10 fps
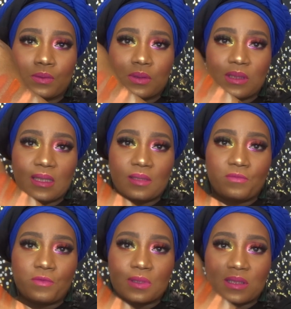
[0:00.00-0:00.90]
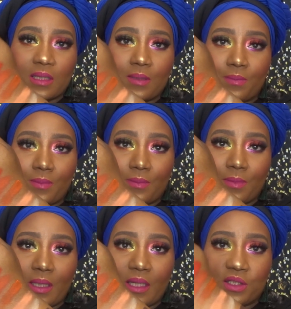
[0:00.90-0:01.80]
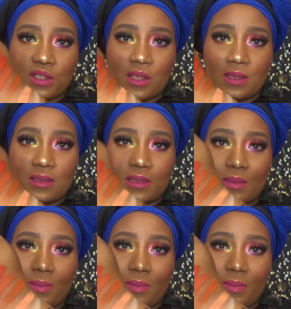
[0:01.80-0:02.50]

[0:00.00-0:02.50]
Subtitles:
those are the first 8 shades in the